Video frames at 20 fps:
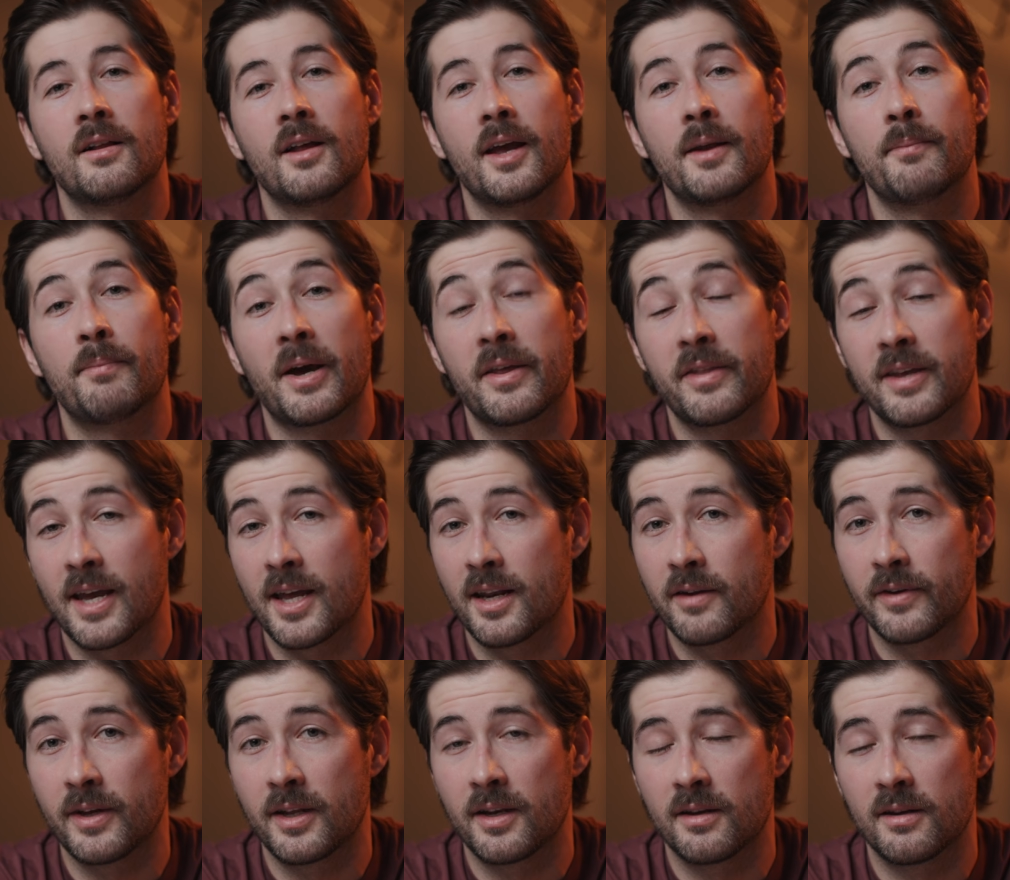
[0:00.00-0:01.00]
And by the end
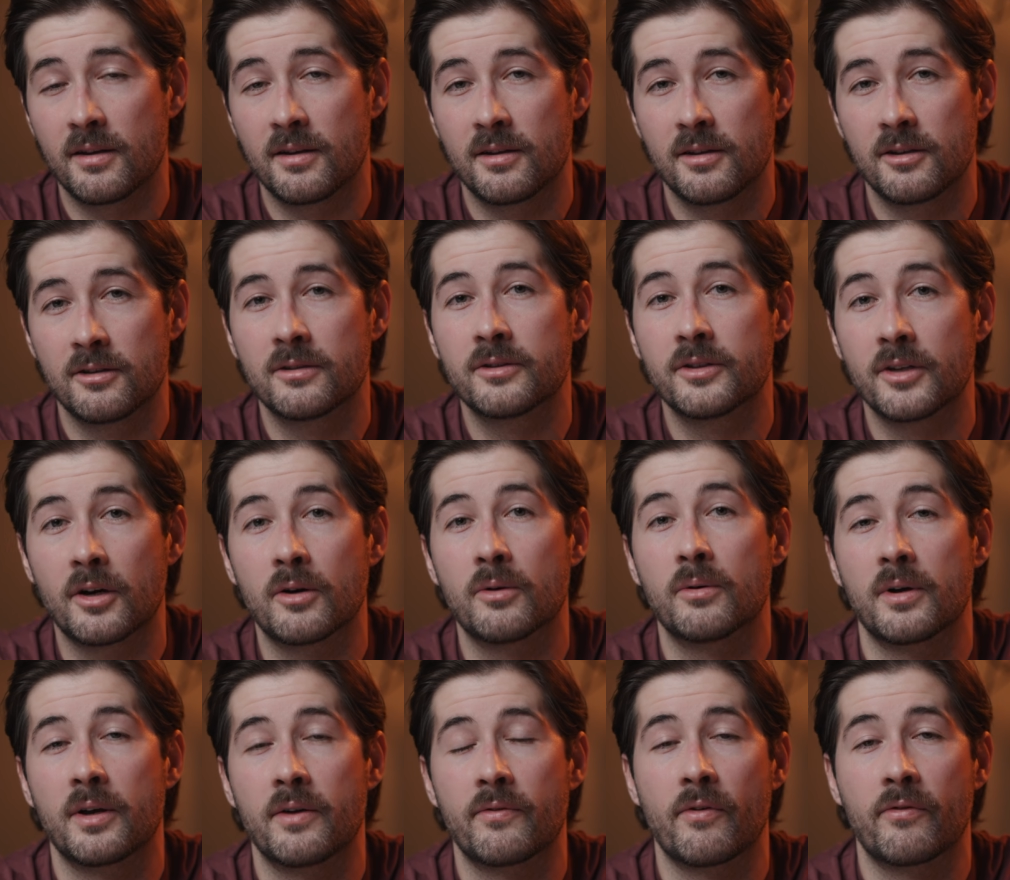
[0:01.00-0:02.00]
of it, you'll
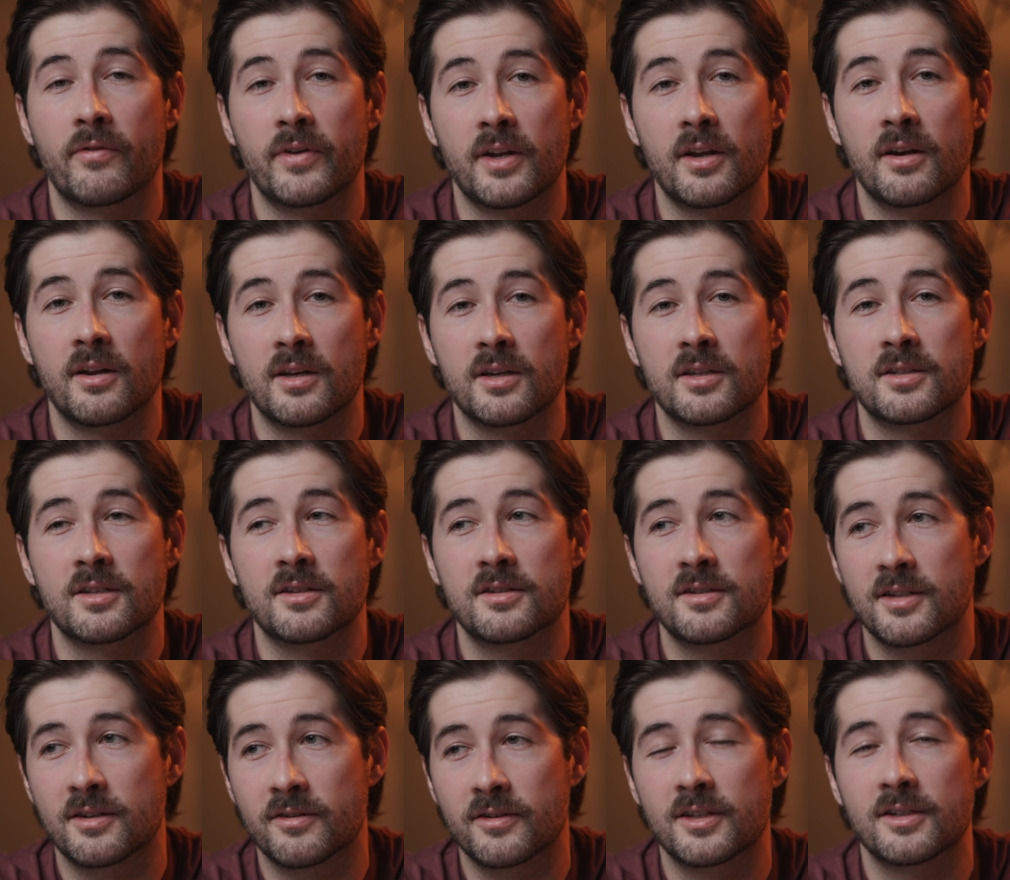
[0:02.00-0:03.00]
know if Affinity is a
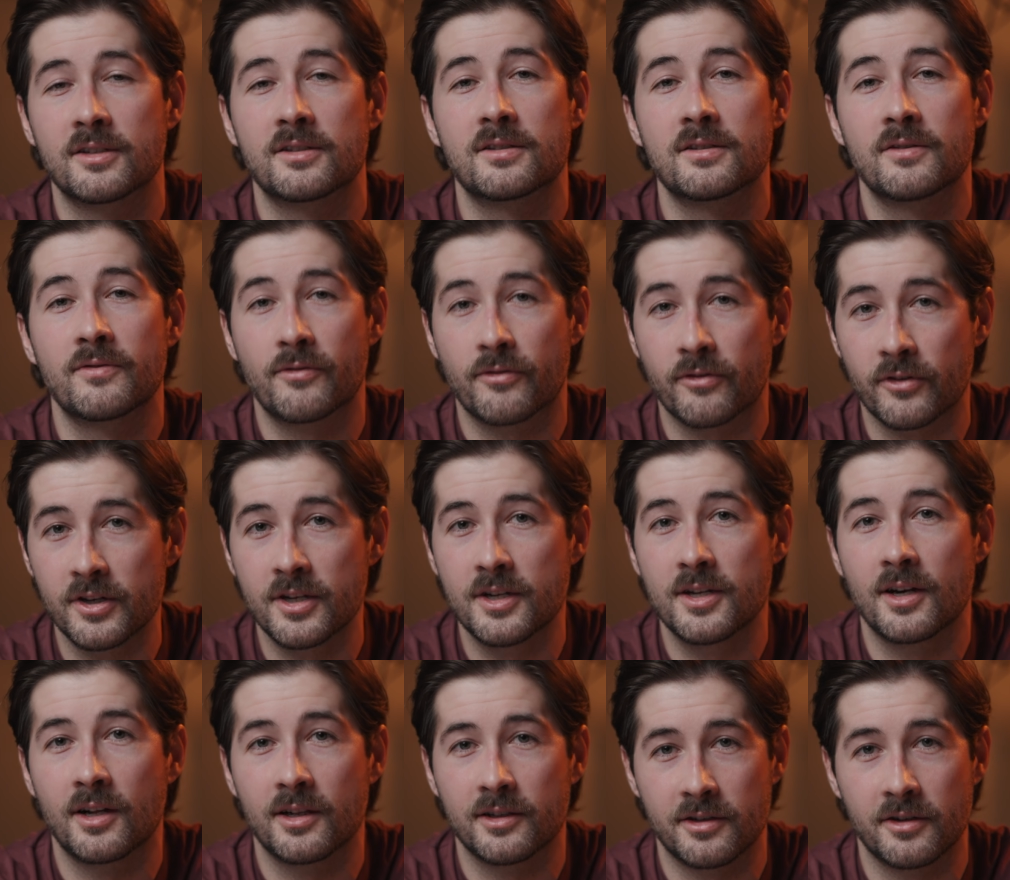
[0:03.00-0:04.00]
serious free
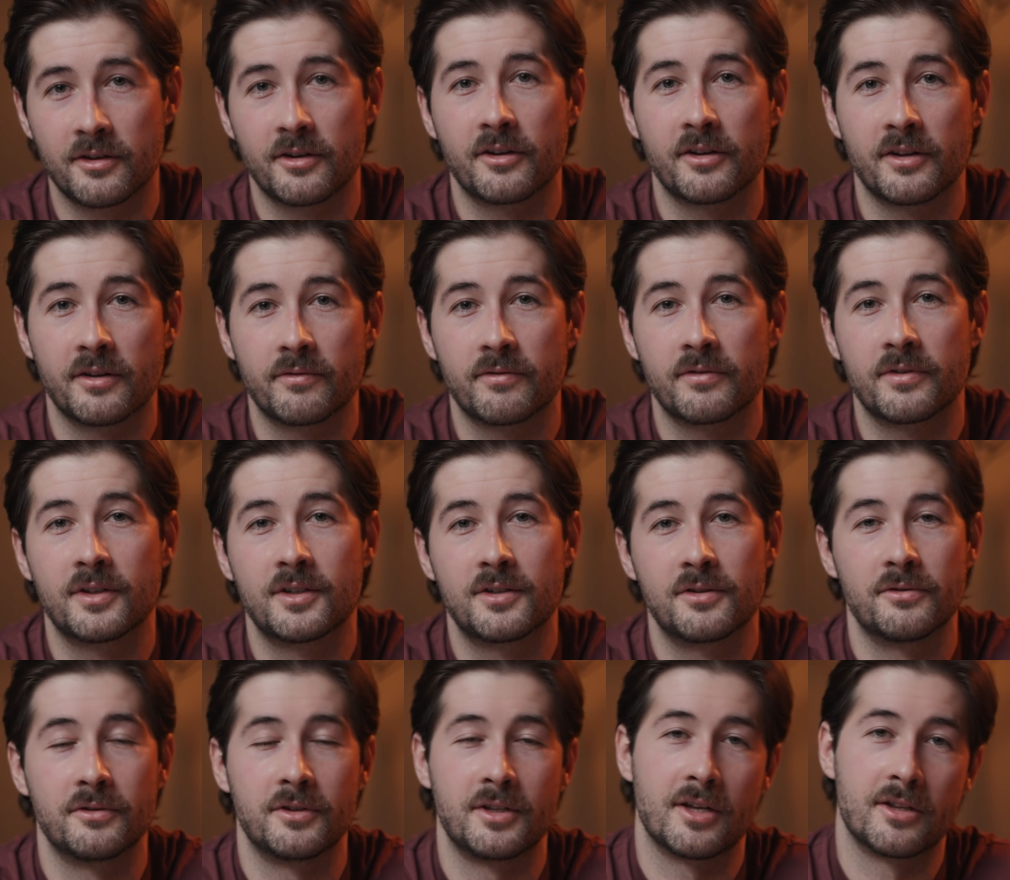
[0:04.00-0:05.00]
alternative
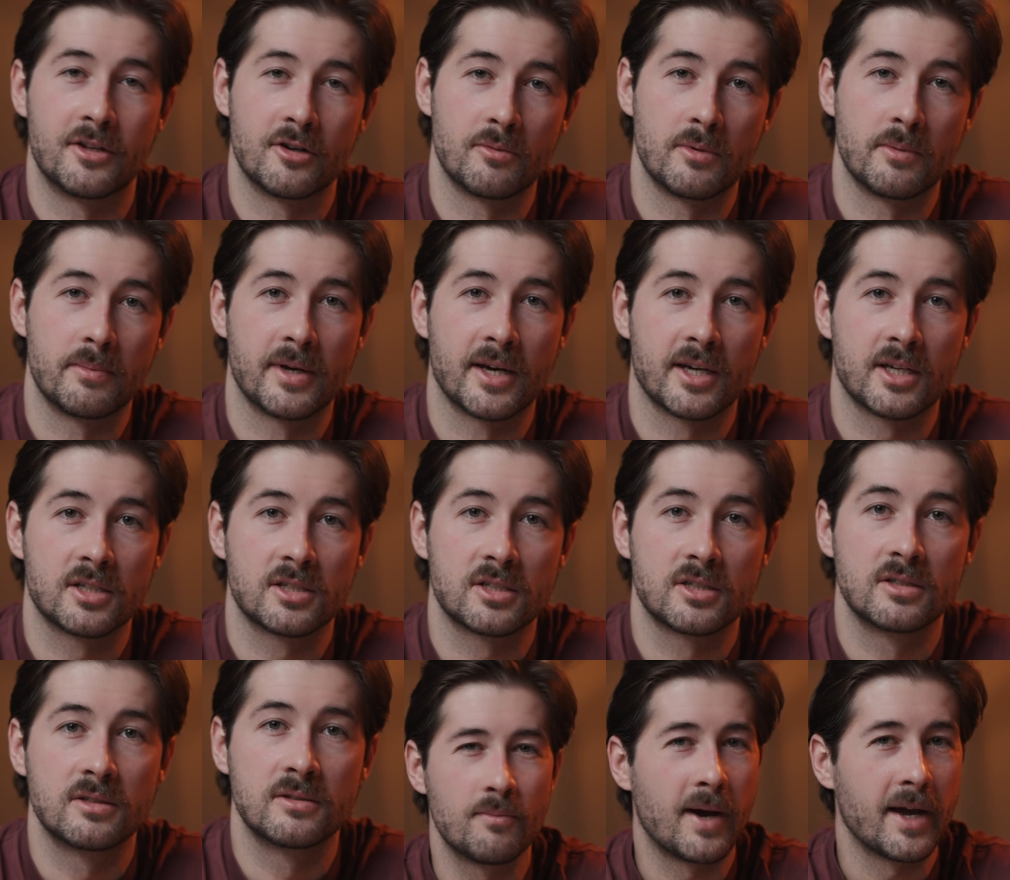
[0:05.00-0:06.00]
to the Adobe package.
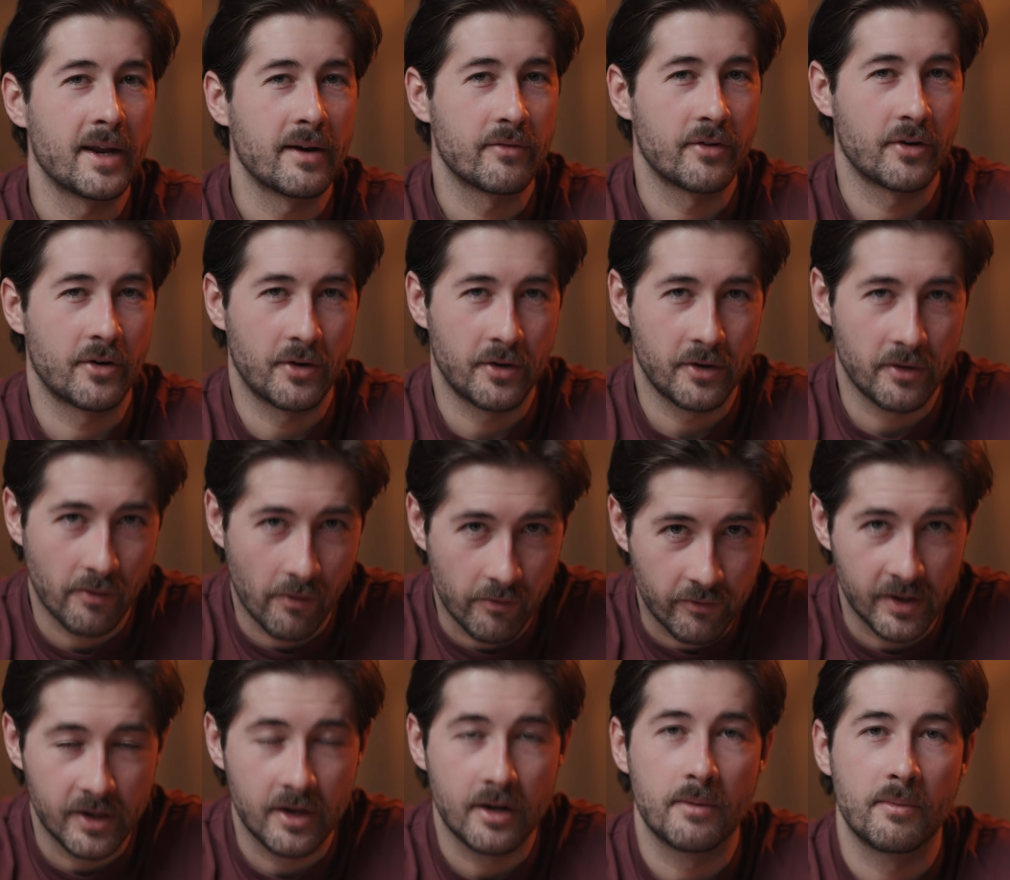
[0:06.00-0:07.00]
You might have heard of
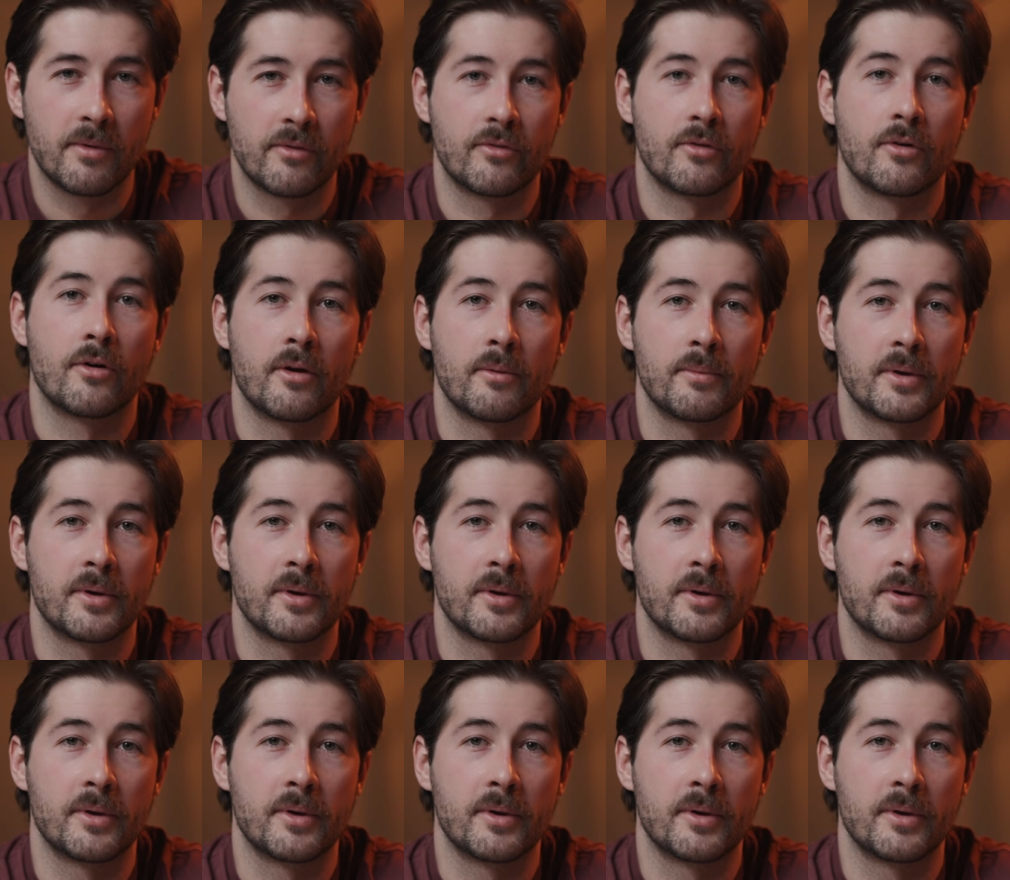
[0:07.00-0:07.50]
Affinity before